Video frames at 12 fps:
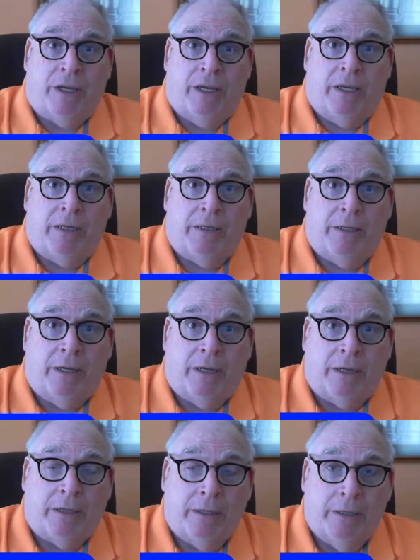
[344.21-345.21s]
and
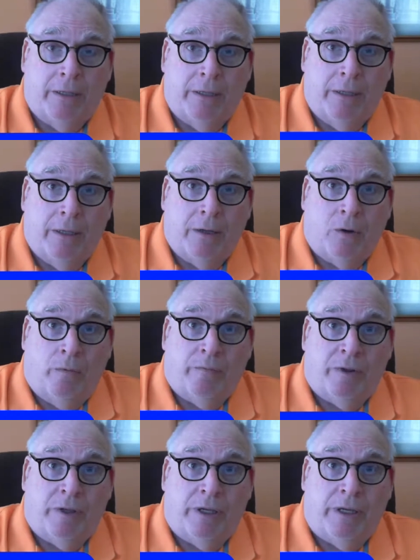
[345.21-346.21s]

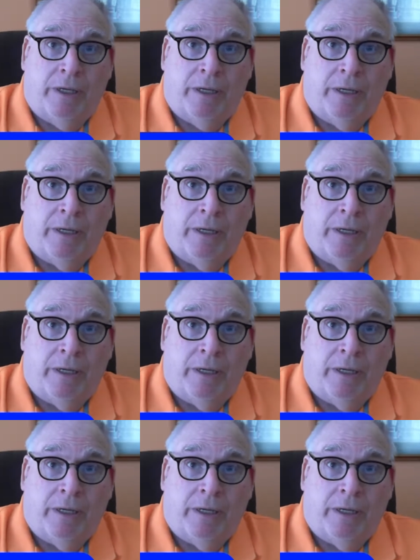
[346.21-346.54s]
hopefully